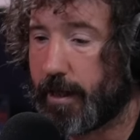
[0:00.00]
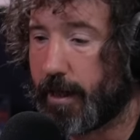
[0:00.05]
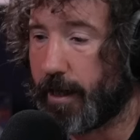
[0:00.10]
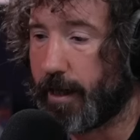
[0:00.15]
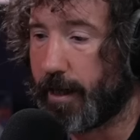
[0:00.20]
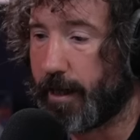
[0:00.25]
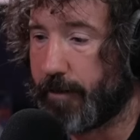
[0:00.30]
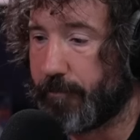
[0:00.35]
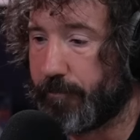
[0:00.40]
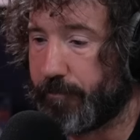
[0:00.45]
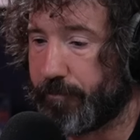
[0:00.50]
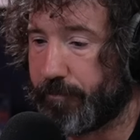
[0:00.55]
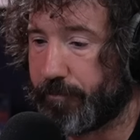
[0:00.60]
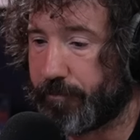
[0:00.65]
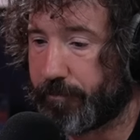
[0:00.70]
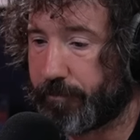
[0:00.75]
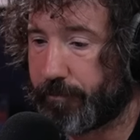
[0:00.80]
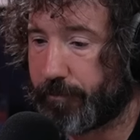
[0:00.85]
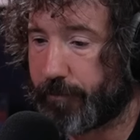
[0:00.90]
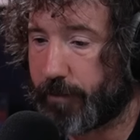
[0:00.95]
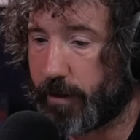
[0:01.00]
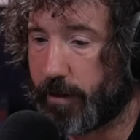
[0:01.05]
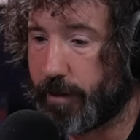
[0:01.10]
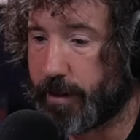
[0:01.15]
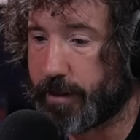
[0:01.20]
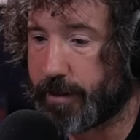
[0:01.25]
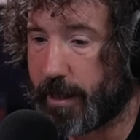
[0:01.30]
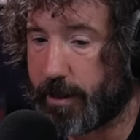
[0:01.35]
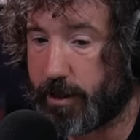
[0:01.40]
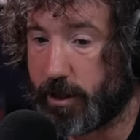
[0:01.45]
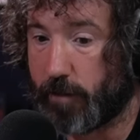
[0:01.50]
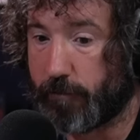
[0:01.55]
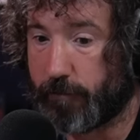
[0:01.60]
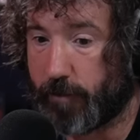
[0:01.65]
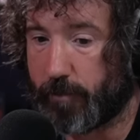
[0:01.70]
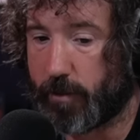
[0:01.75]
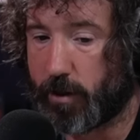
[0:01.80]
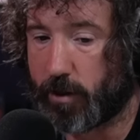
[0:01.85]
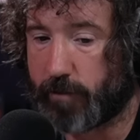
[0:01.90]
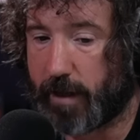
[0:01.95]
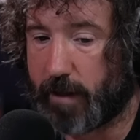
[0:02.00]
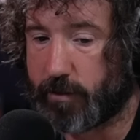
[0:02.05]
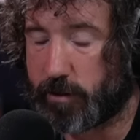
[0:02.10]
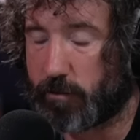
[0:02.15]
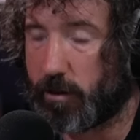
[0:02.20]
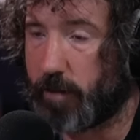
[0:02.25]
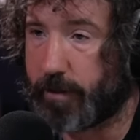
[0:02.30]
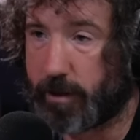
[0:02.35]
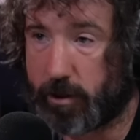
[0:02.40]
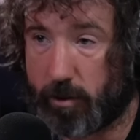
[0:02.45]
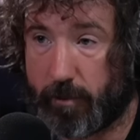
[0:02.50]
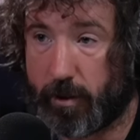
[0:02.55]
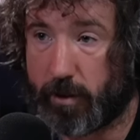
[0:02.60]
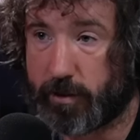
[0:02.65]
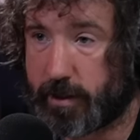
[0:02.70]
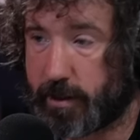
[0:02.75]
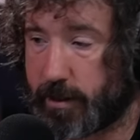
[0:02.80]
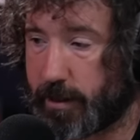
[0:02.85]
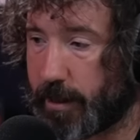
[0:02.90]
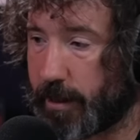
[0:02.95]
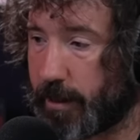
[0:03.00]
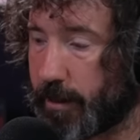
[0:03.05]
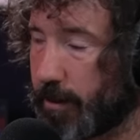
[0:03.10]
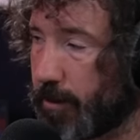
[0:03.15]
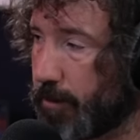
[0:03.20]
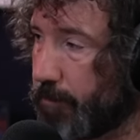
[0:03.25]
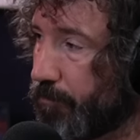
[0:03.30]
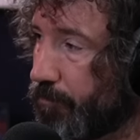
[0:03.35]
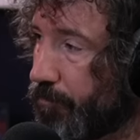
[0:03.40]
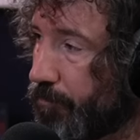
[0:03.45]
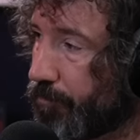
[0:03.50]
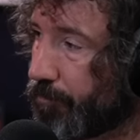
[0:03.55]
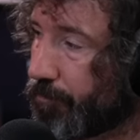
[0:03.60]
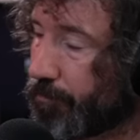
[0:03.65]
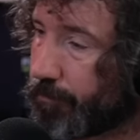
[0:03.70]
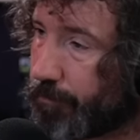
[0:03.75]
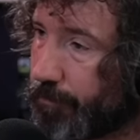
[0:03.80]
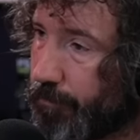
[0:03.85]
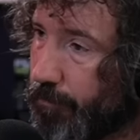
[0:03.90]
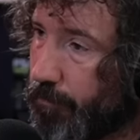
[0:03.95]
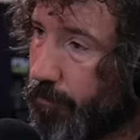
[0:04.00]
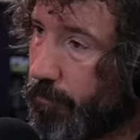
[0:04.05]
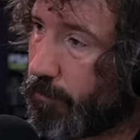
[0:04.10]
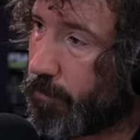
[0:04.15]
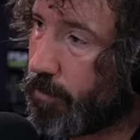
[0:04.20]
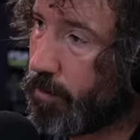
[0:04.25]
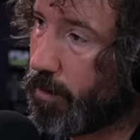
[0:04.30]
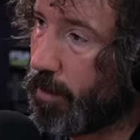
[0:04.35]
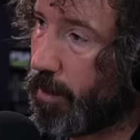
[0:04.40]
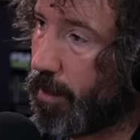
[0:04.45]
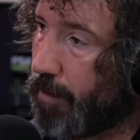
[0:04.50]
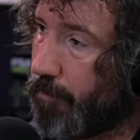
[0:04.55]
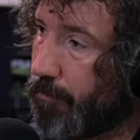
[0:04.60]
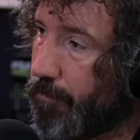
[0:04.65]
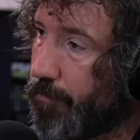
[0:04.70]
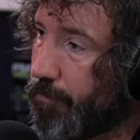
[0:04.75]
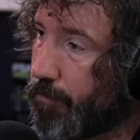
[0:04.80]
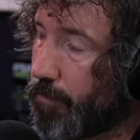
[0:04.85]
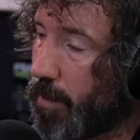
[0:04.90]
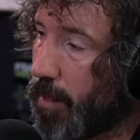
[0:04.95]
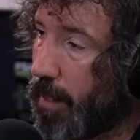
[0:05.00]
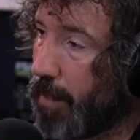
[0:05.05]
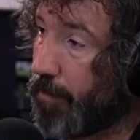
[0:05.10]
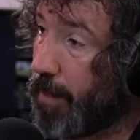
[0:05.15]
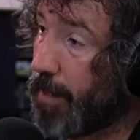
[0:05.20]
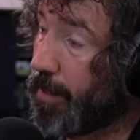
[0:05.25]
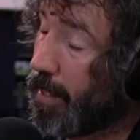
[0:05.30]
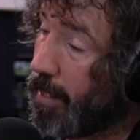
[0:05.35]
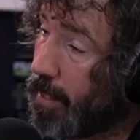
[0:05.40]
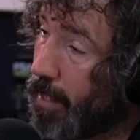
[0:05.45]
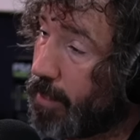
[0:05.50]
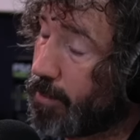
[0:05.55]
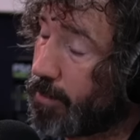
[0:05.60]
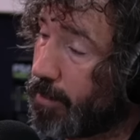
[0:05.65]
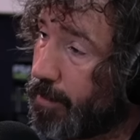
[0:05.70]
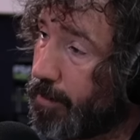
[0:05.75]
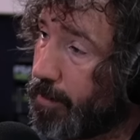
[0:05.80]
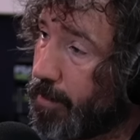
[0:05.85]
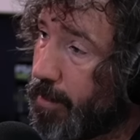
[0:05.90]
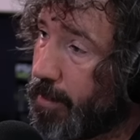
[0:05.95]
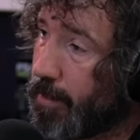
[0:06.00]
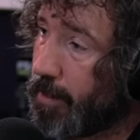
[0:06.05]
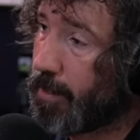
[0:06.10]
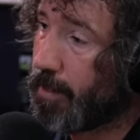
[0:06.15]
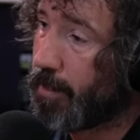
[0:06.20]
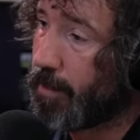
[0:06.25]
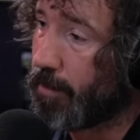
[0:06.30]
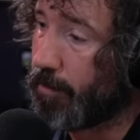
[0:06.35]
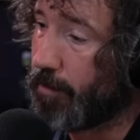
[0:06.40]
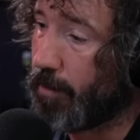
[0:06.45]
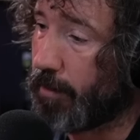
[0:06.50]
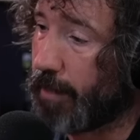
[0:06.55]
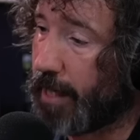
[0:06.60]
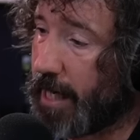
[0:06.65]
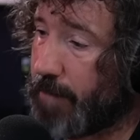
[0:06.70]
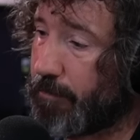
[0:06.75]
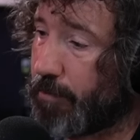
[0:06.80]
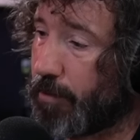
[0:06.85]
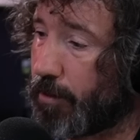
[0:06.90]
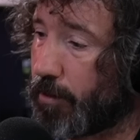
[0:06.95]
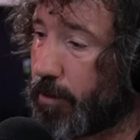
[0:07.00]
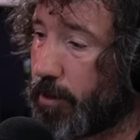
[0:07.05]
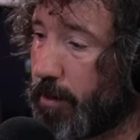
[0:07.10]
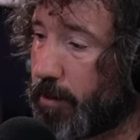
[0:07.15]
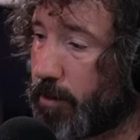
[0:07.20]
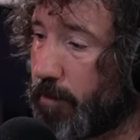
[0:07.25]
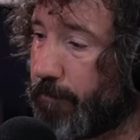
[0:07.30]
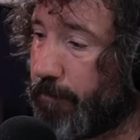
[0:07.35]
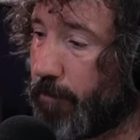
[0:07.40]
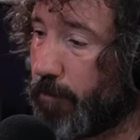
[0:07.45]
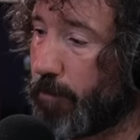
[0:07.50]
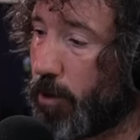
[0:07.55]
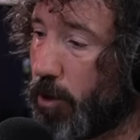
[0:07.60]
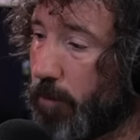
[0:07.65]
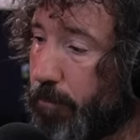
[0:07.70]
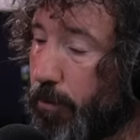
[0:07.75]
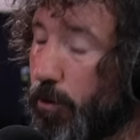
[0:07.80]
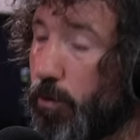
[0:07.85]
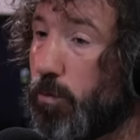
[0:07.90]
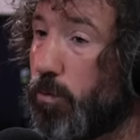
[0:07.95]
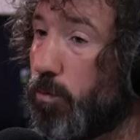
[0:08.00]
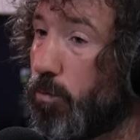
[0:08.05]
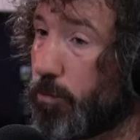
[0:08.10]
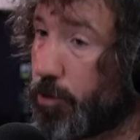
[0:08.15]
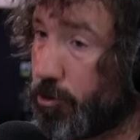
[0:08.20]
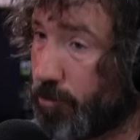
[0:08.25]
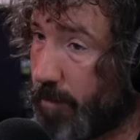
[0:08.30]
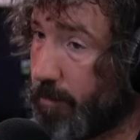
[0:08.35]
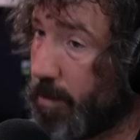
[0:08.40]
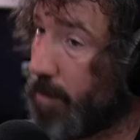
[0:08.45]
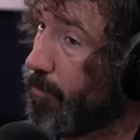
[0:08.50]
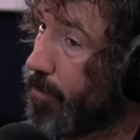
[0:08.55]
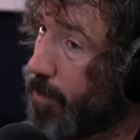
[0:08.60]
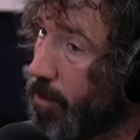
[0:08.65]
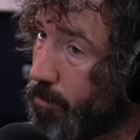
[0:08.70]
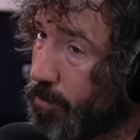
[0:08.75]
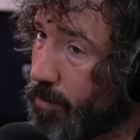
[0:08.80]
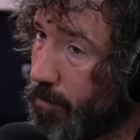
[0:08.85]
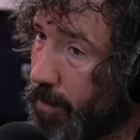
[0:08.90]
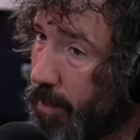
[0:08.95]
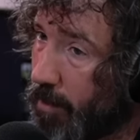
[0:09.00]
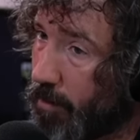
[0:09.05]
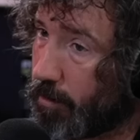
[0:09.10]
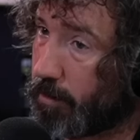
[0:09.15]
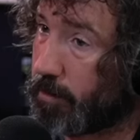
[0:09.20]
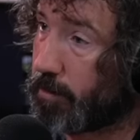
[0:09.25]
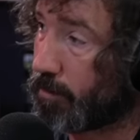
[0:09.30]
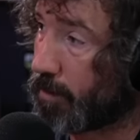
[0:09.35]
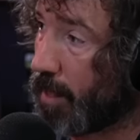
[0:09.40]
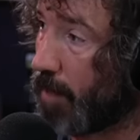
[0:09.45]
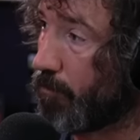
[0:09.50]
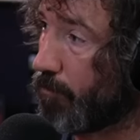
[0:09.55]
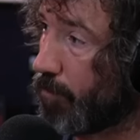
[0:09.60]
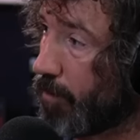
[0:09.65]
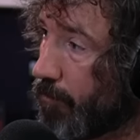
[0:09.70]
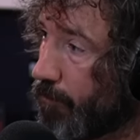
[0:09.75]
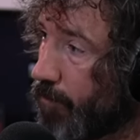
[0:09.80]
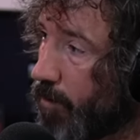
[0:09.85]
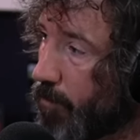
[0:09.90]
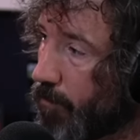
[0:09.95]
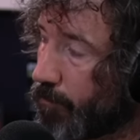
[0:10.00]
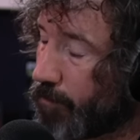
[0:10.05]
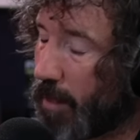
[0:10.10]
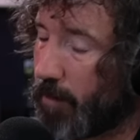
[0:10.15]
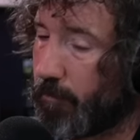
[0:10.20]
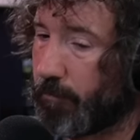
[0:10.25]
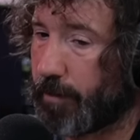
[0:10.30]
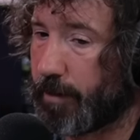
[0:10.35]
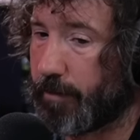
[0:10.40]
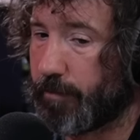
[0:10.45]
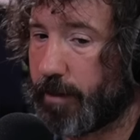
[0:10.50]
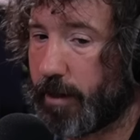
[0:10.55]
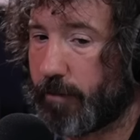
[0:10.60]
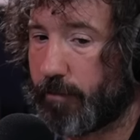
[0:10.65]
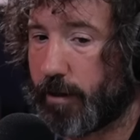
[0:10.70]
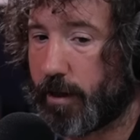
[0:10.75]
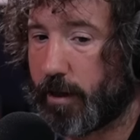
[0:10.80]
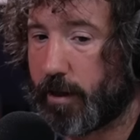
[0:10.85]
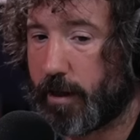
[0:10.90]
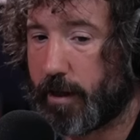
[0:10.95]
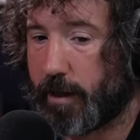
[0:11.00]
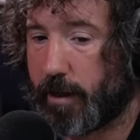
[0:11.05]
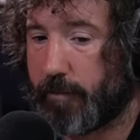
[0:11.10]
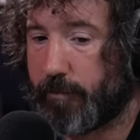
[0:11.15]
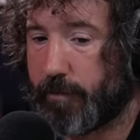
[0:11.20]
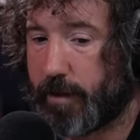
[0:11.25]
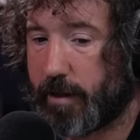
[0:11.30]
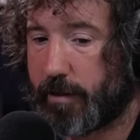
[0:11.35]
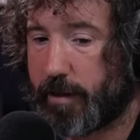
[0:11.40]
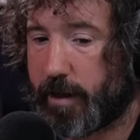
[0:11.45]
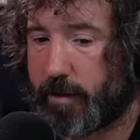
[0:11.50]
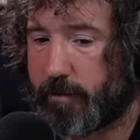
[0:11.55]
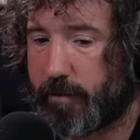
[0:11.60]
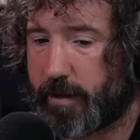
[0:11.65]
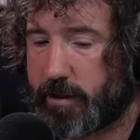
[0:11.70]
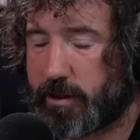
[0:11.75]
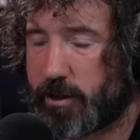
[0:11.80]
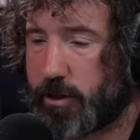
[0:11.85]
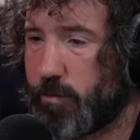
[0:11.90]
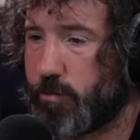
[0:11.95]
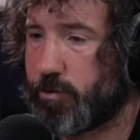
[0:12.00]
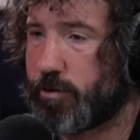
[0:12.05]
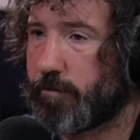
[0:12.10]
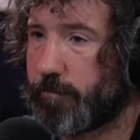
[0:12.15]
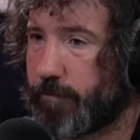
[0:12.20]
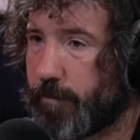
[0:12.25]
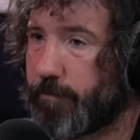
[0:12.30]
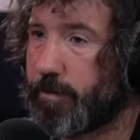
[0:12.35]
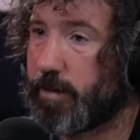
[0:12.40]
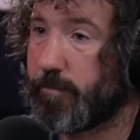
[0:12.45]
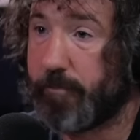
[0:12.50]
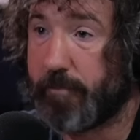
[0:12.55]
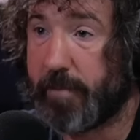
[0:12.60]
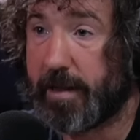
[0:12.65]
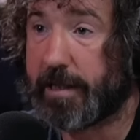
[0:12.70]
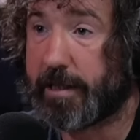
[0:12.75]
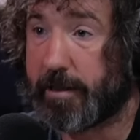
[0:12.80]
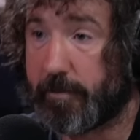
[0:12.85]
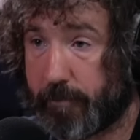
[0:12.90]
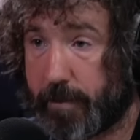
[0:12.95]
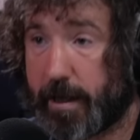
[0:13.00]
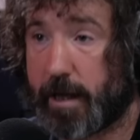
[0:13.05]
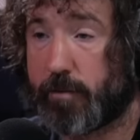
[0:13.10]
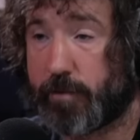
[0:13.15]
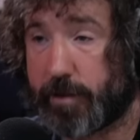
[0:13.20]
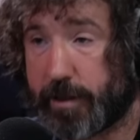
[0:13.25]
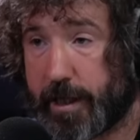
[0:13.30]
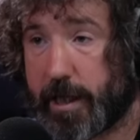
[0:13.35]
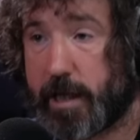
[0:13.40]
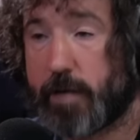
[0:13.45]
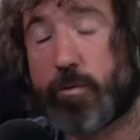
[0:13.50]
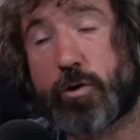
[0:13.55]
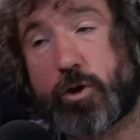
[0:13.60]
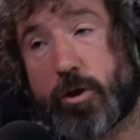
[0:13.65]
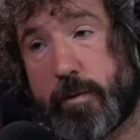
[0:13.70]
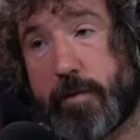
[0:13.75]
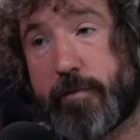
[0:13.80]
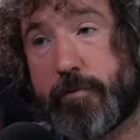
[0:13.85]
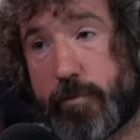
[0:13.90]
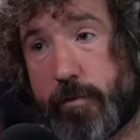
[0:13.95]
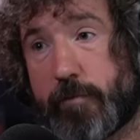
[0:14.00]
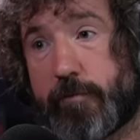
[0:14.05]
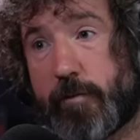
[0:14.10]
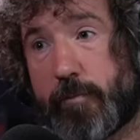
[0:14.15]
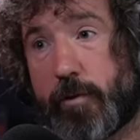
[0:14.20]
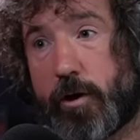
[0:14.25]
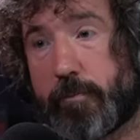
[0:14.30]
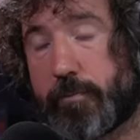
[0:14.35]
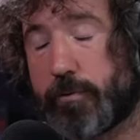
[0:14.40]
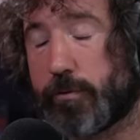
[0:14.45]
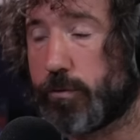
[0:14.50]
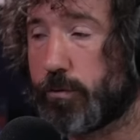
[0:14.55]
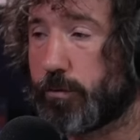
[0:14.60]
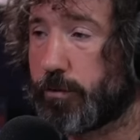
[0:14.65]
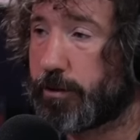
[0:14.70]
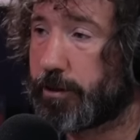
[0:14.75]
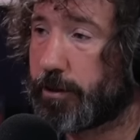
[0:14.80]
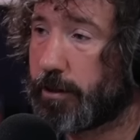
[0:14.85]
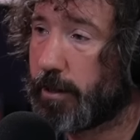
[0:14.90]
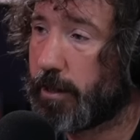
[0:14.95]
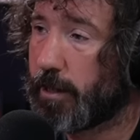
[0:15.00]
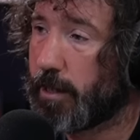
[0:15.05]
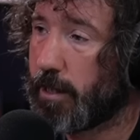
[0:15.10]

um, that said, you know, football grounds have got to become all seater. Um, and then uh, actually, the Labour, you had the football pools. You remember those? They were like gambling, form of gambling. They were um, they, they had about two hundred and fifty million pound a year were coming through the football pools